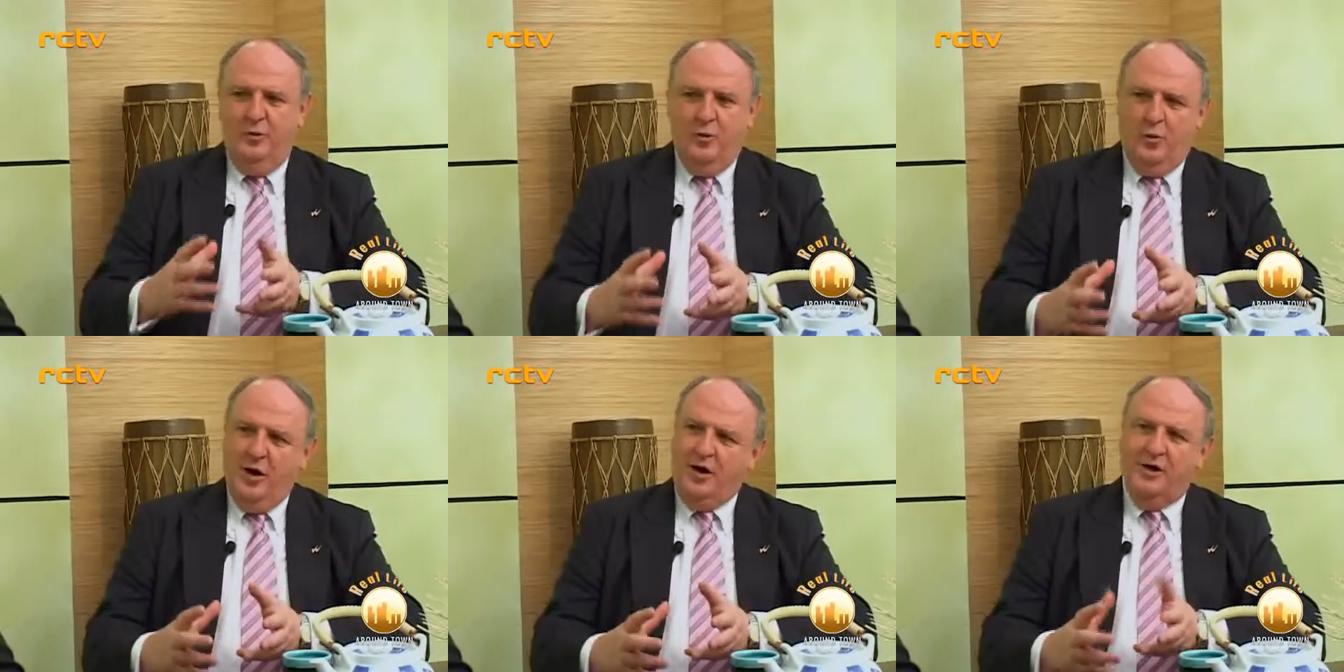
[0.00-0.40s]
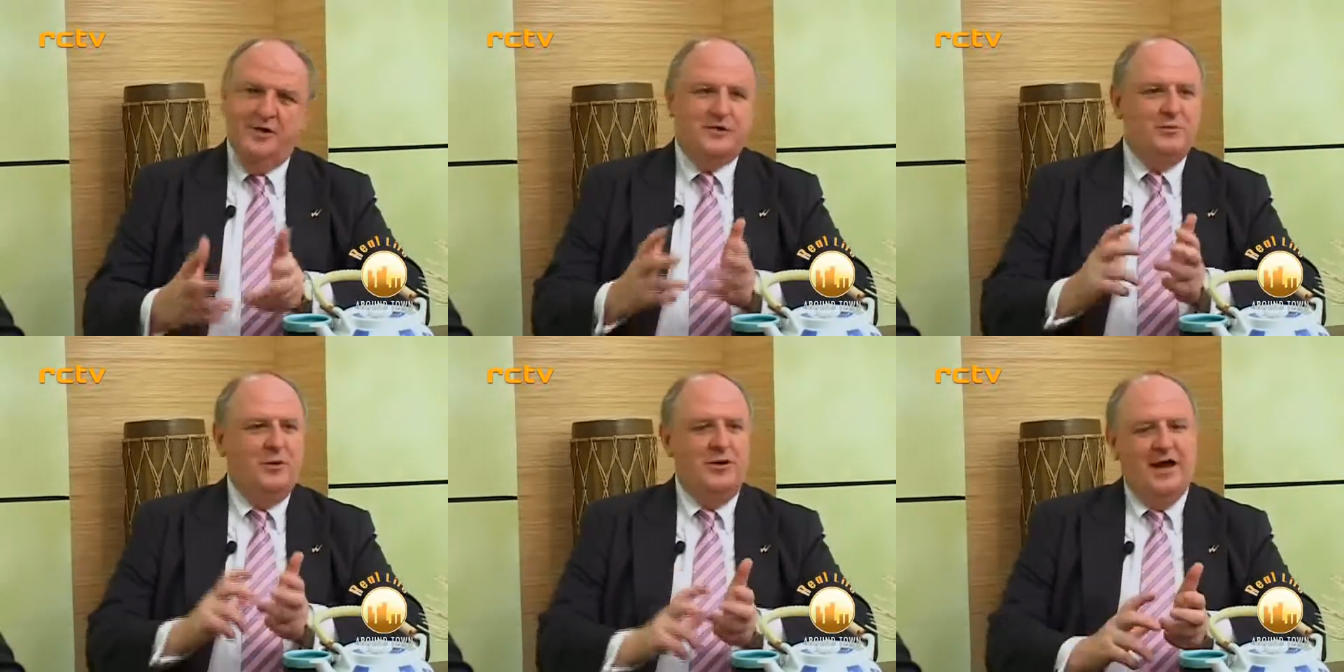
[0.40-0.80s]
work
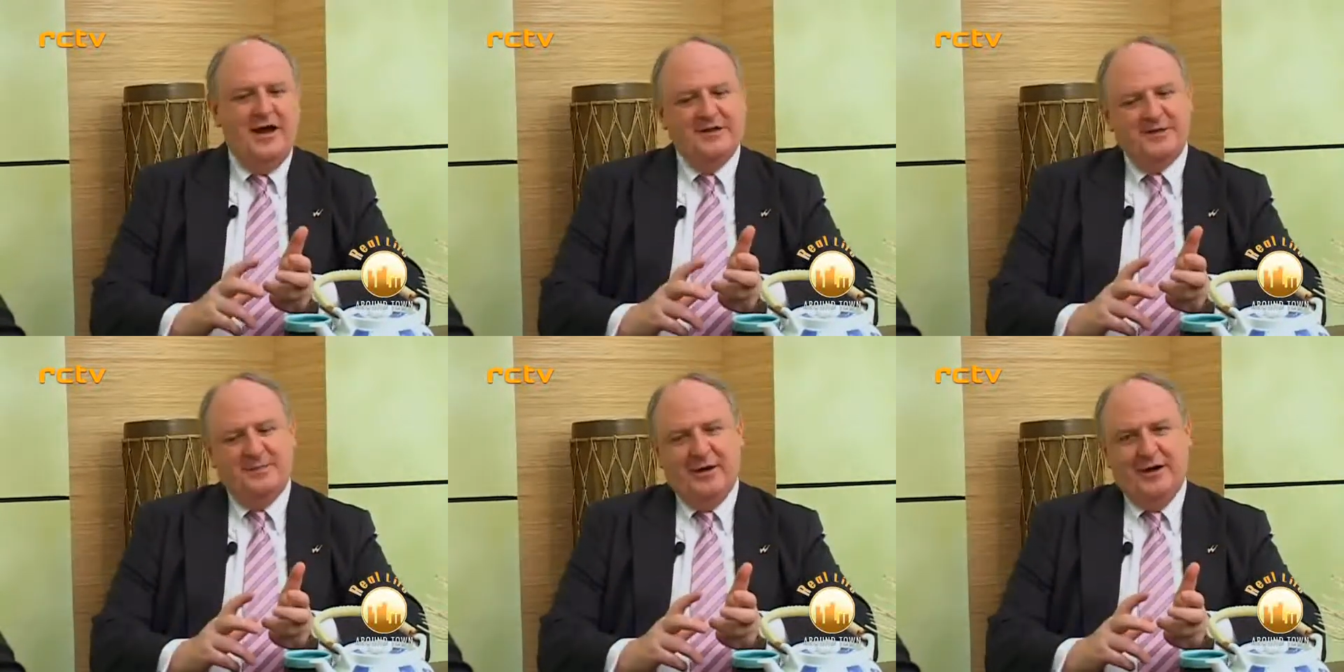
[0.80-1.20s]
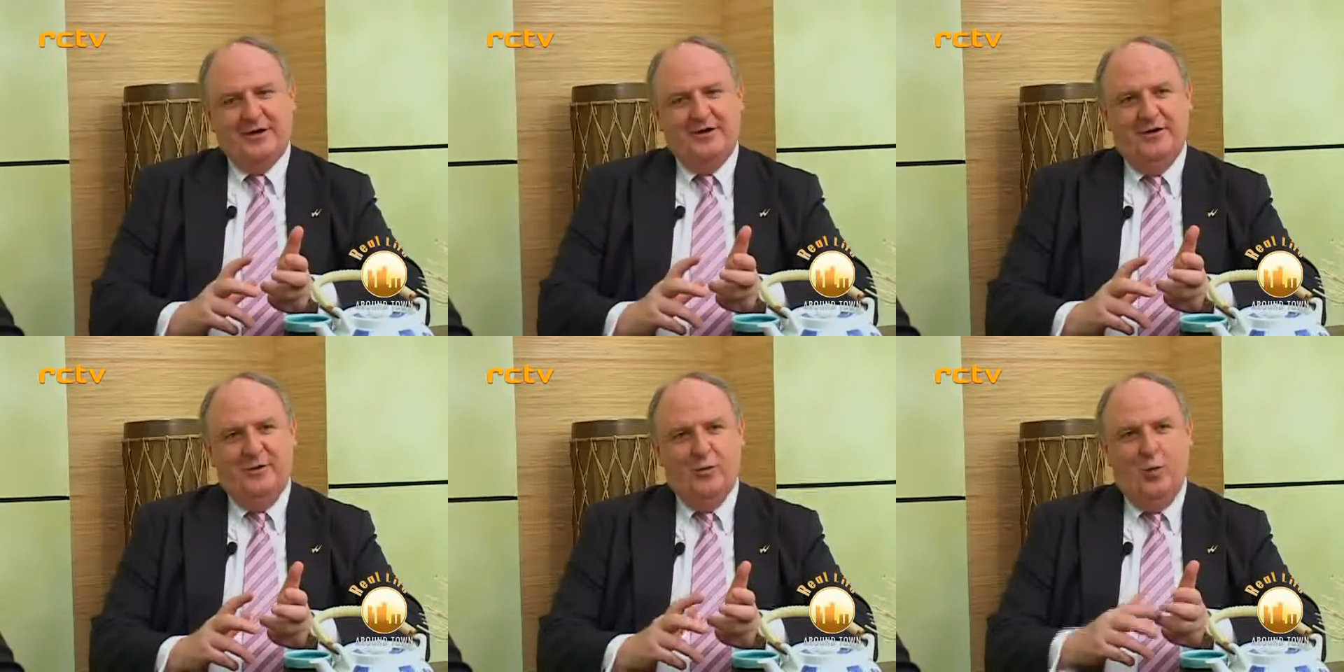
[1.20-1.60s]
is one
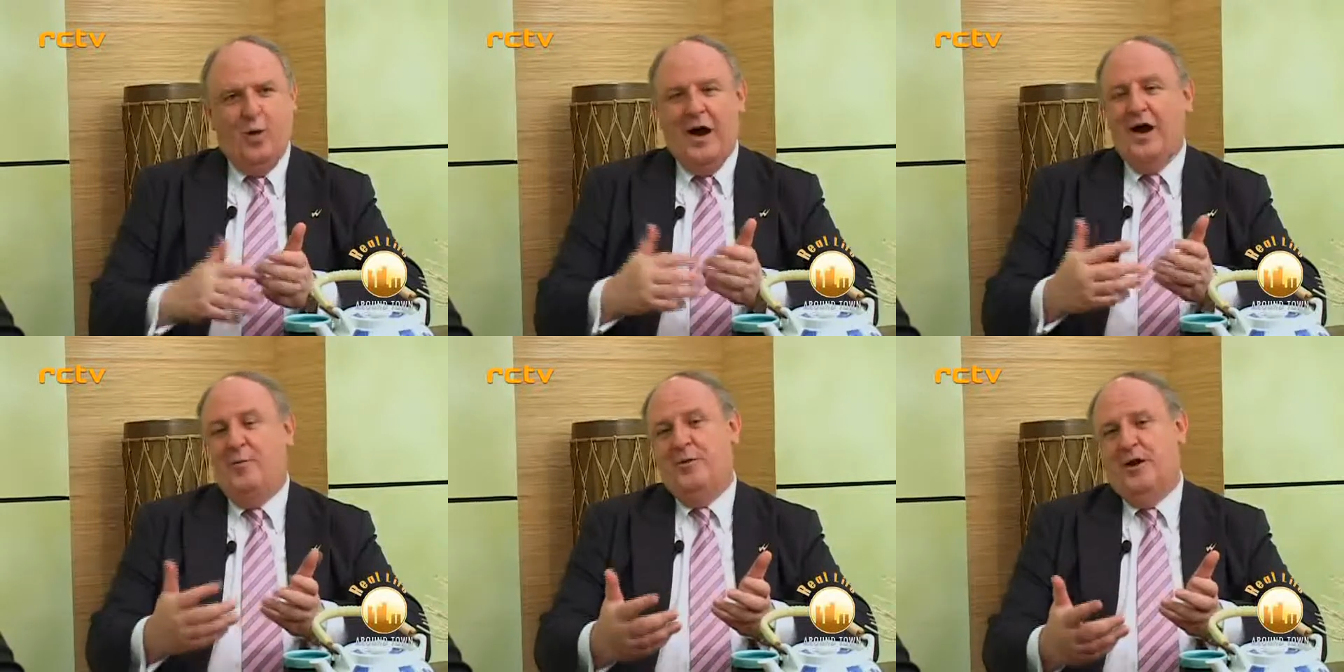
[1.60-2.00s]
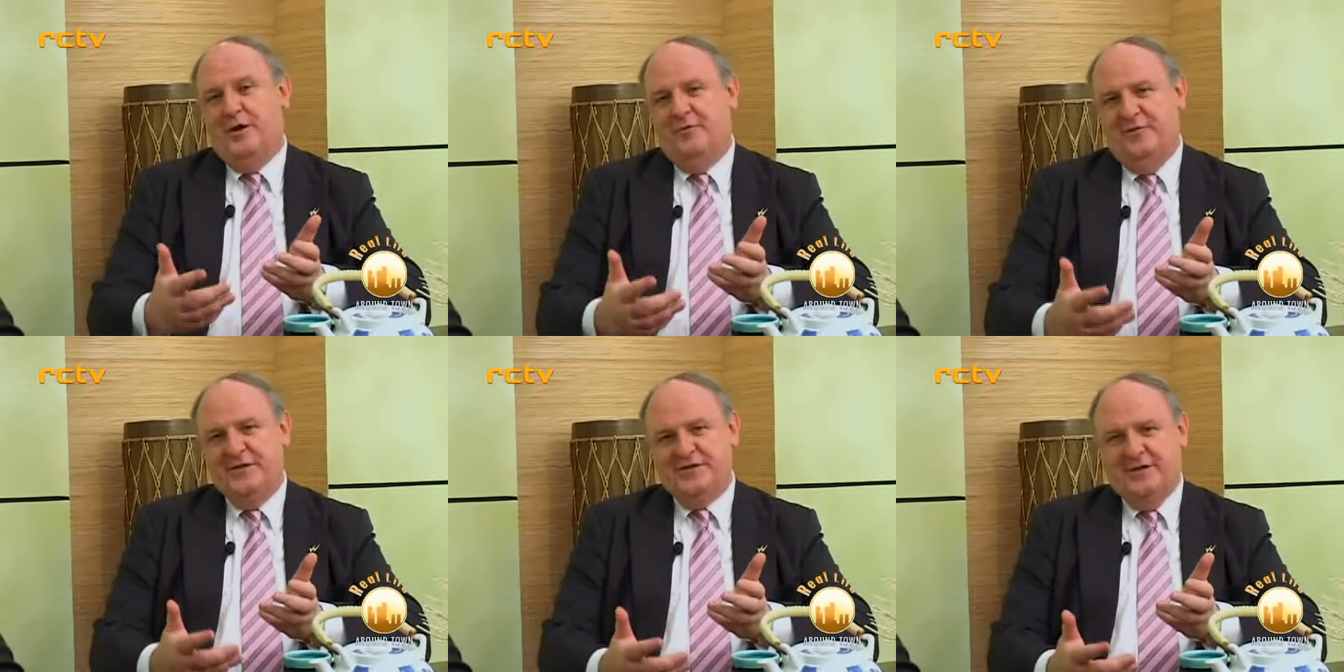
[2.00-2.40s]
aspect why we
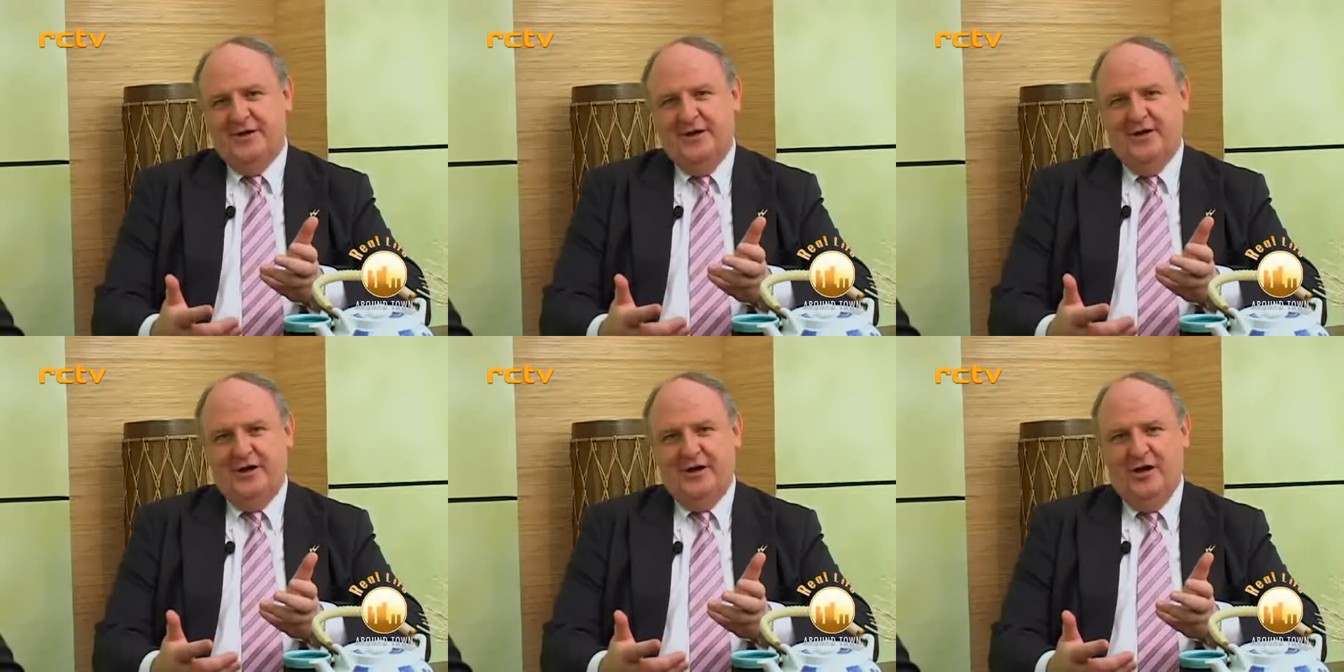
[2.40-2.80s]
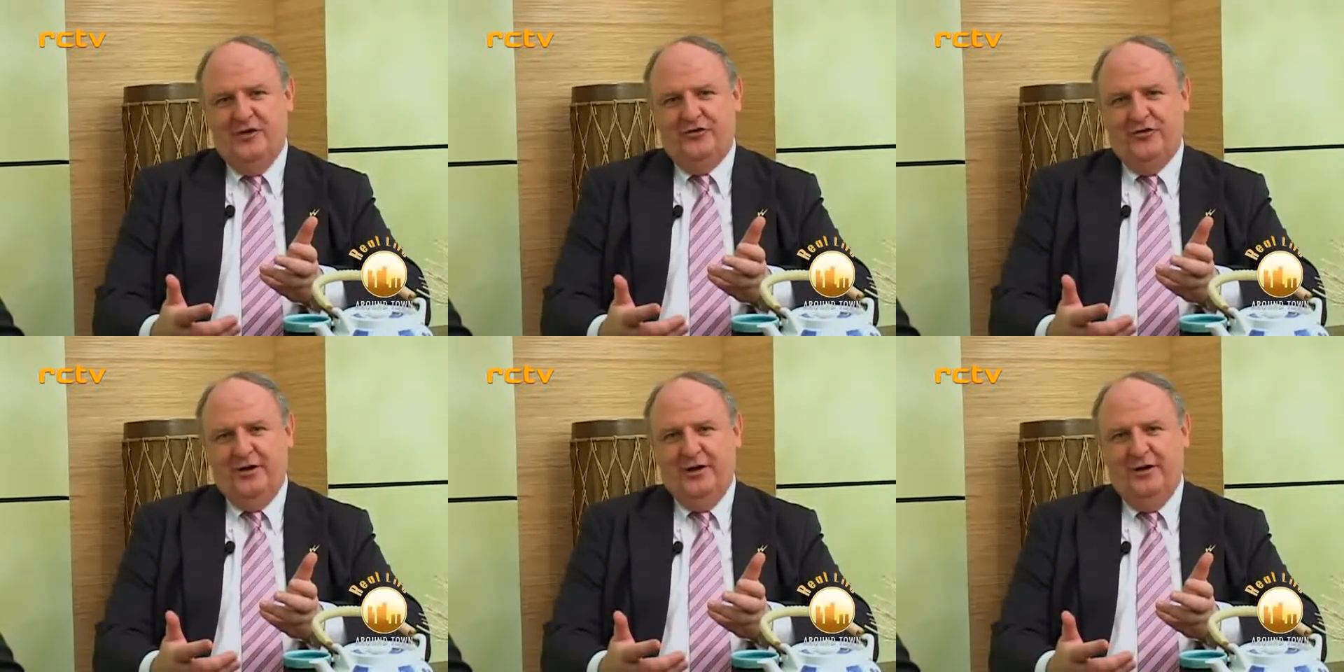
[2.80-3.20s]
are visiting a
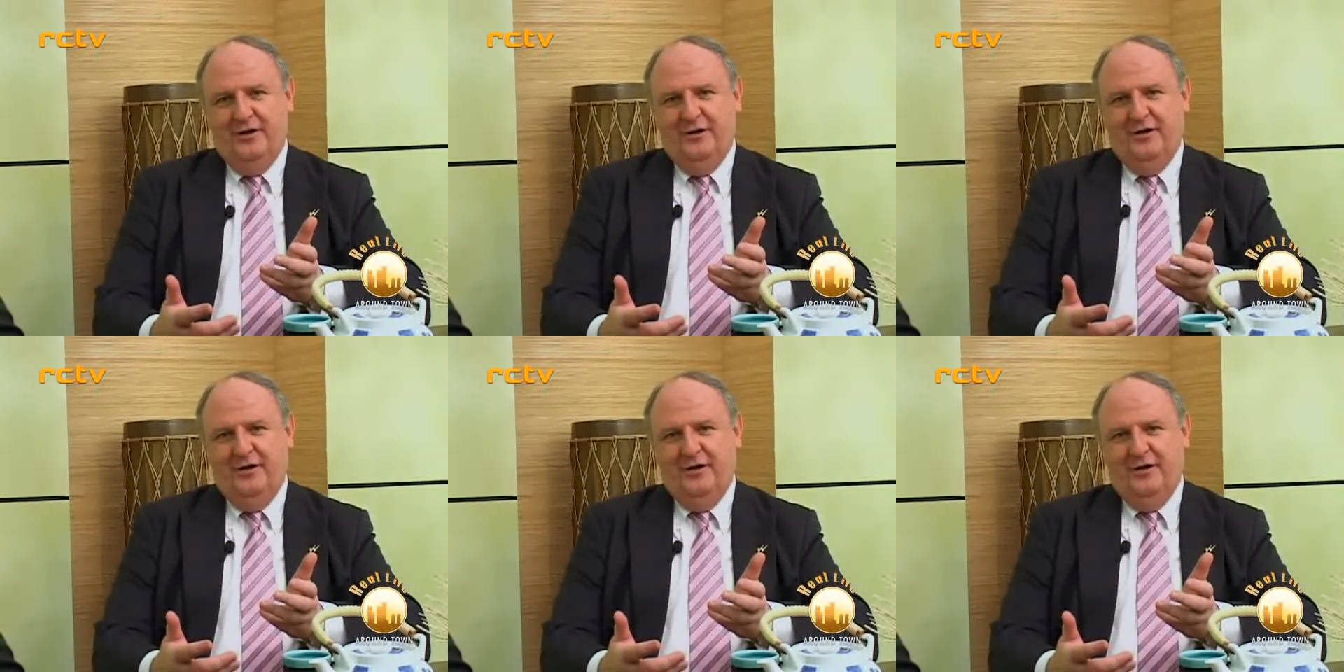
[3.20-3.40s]
country.